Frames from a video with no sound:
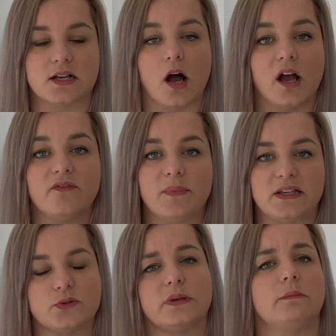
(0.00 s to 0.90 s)
I've been
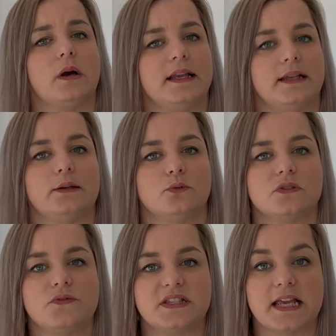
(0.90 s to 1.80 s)
doing my nails
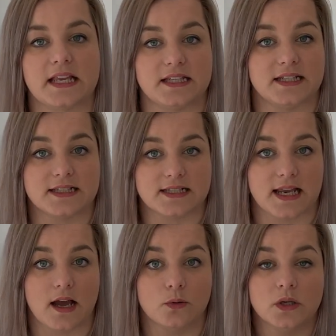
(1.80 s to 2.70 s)
for 10 years
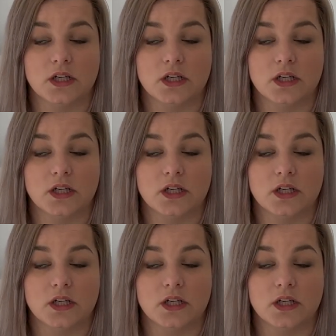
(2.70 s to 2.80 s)
now.